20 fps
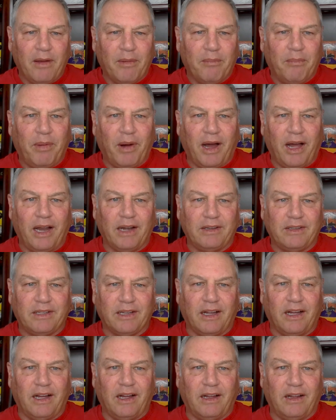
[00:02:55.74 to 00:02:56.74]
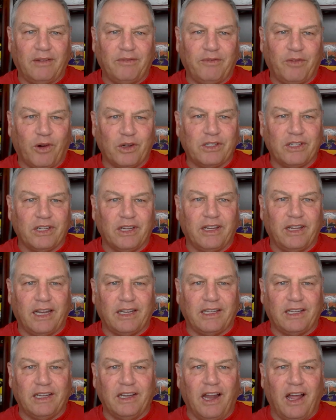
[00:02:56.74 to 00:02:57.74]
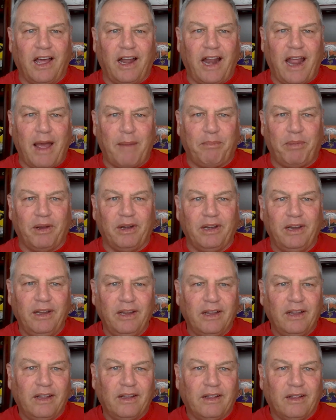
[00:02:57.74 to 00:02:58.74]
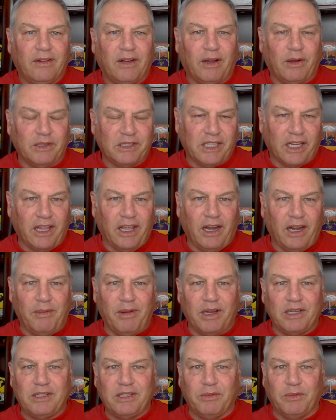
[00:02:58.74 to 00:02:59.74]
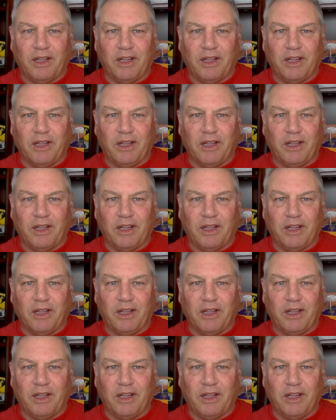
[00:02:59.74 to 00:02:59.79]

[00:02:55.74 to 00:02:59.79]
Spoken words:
But unfortunately, that did not happen. Once again, I mentioned we